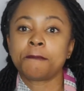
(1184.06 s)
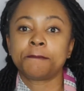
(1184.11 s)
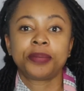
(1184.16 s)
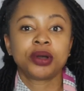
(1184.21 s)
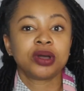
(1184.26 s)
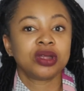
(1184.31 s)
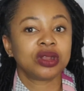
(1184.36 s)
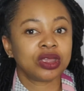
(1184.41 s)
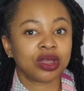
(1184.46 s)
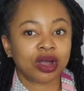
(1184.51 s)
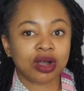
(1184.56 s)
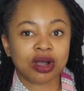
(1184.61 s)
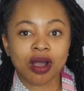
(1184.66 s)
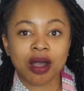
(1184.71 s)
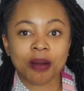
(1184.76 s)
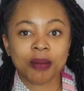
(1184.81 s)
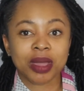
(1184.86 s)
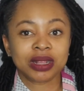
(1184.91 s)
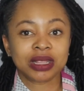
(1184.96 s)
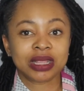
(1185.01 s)
Put your
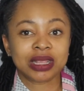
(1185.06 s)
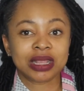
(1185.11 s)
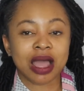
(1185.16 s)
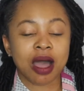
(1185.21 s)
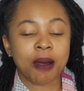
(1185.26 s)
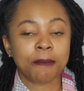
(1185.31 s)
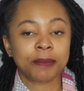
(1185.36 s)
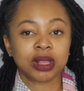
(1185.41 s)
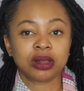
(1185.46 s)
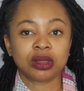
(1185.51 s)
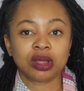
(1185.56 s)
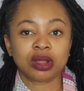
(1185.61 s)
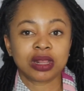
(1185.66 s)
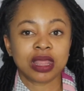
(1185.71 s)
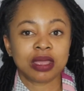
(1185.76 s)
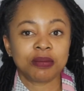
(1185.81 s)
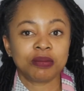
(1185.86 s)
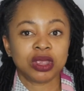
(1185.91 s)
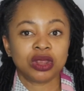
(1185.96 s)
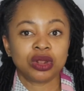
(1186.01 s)
comments down below.
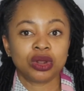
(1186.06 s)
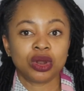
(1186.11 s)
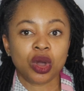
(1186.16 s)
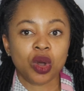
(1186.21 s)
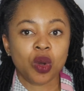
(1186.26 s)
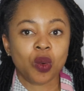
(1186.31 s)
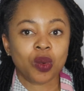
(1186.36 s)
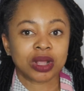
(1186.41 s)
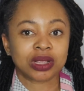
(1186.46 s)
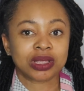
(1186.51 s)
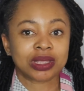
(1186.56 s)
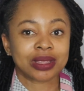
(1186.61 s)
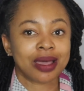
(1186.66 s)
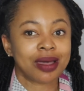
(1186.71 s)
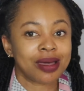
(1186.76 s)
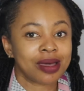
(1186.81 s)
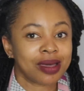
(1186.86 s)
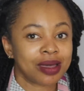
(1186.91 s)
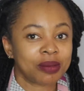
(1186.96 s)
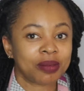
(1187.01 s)
Let me know what's
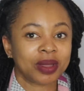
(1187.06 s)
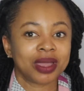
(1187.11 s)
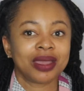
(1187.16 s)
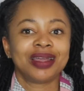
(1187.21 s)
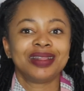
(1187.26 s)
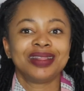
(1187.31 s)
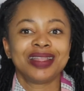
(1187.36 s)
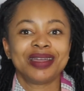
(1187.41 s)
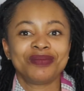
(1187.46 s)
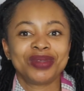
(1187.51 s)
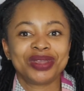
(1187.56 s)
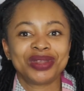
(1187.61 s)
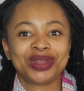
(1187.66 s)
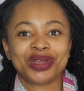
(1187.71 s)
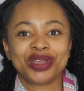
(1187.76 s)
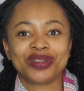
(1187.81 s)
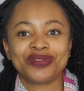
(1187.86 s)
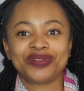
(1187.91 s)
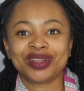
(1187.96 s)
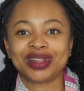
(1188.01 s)
up. Let me
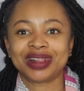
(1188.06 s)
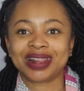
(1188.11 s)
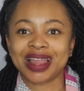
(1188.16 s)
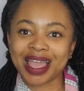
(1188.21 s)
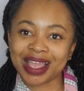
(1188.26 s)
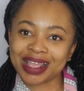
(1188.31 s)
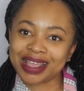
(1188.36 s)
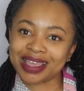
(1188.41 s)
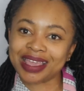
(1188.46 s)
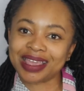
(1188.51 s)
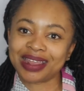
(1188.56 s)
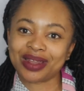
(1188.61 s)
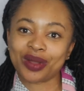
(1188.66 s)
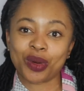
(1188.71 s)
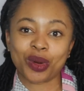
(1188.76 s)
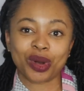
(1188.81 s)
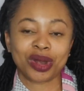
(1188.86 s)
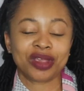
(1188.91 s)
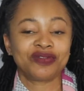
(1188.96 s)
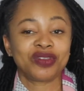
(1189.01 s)
know if you like it,
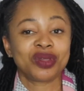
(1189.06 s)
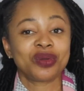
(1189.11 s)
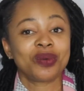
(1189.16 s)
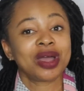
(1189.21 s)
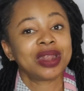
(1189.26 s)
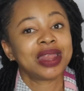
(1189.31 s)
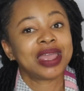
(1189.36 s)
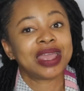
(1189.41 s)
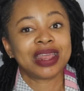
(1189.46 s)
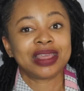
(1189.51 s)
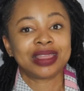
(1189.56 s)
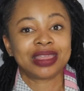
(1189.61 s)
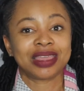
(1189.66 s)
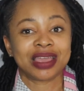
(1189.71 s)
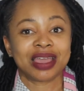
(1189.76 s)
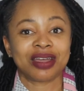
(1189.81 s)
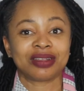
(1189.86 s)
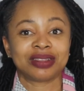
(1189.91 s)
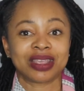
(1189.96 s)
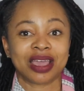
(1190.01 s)
or if you want
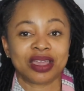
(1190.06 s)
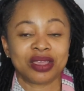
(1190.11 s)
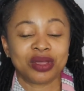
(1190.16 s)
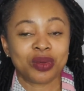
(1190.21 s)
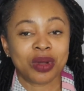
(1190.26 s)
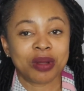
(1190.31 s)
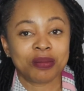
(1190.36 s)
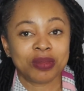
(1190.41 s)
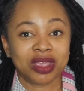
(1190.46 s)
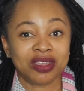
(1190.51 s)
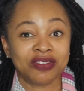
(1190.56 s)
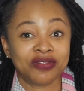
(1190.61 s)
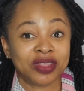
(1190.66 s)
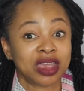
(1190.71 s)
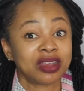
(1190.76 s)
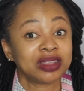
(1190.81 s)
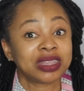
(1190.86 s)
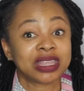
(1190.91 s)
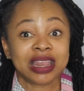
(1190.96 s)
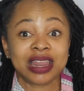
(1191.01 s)
anything else that you want me, if
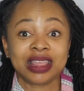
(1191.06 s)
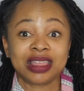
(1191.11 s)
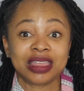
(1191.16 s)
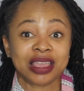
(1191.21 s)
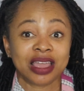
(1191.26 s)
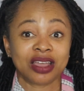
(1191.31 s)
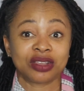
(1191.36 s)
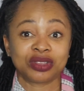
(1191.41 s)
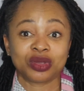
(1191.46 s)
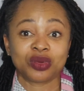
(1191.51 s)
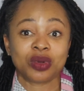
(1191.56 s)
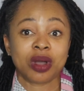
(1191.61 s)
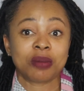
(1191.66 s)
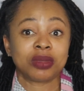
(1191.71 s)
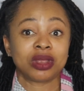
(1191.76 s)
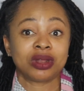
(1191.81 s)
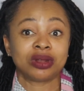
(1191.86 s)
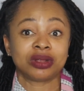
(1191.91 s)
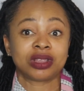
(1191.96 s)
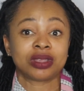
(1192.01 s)
there's anything else you want
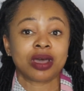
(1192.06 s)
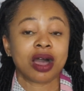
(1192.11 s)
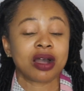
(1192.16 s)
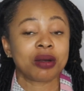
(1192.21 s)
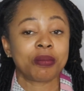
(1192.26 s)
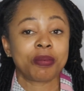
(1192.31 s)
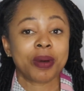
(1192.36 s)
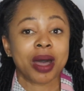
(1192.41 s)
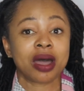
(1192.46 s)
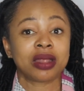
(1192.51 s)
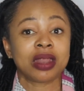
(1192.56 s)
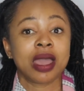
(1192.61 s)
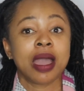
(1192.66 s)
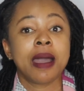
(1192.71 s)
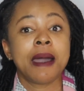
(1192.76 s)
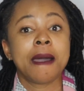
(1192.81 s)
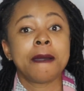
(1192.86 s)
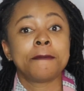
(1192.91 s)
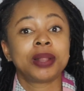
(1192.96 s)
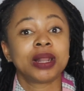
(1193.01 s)
me to talk about,
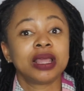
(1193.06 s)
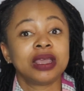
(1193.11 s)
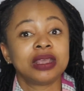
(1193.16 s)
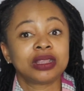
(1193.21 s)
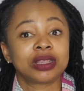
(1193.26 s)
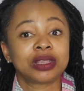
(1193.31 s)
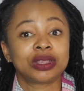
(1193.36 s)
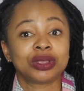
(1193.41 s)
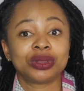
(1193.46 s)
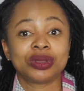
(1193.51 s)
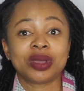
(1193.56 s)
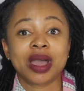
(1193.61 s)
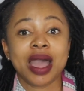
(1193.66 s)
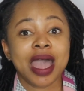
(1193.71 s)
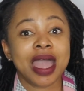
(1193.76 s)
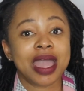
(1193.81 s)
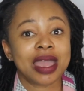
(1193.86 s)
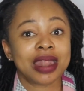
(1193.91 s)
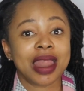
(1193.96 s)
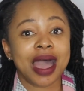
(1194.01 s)
please do,
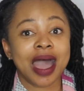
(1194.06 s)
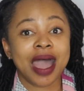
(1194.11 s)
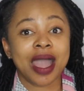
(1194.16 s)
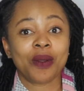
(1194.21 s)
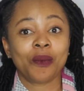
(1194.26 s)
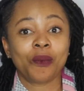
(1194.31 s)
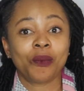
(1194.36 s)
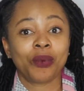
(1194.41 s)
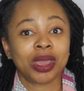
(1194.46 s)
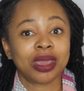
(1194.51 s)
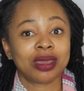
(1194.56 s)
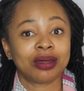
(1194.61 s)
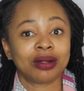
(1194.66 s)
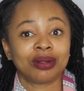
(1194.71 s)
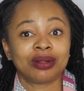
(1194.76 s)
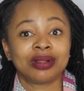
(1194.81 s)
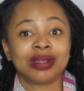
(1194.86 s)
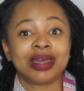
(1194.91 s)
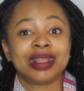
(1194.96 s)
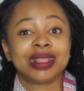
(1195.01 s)
and I
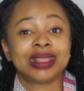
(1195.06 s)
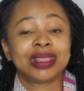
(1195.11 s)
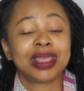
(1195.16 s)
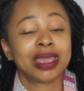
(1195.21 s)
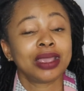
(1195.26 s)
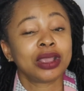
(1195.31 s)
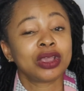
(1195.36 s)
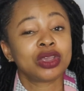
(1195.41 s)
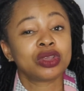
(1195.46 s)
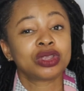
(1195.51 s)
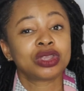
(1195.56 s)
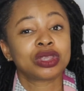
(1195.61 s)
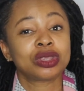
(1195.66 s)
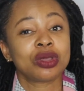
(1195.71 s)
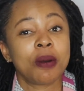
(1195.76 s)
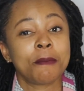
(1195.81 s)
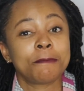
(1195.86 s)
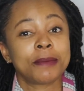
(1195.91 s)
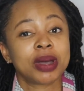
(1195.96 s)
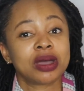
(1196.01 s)
will. Thank you
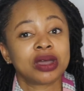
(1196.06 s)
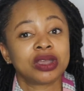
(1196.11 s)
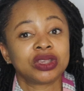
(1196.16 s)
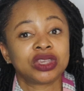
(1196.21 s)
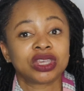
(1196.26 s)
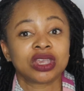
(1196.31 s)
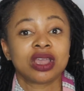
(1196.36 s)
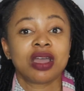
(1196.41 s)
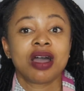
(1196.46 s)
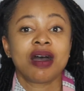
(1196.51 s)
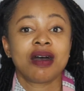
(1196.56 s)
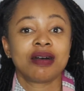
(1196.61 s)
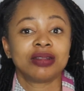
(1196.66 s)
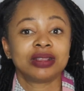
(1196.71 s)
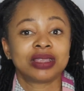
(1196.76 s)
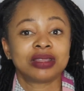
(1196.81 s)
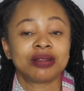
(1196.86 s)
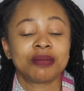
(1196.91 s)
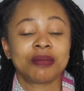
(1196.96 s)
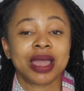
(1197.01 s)
so much.
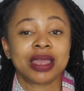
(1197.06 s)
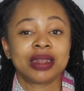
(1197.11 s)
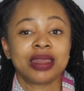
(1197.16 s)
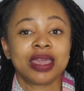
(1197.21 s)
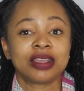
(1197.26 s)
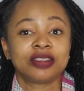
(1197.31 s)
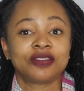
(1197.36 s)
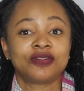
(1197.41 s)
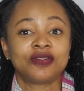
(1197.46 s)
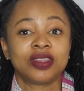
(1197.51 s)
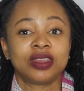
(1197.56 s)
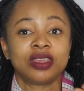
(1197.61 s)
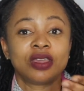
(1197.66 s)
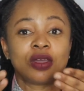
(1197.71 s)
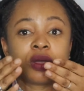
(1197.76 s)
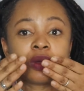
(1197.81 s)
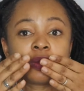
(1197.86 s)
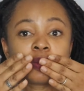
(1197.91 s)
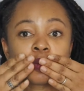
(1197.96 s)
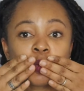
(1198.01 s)
Until my next
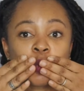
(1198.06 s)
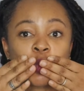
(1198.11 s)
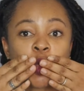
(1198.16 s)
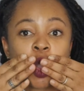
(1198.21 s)
video,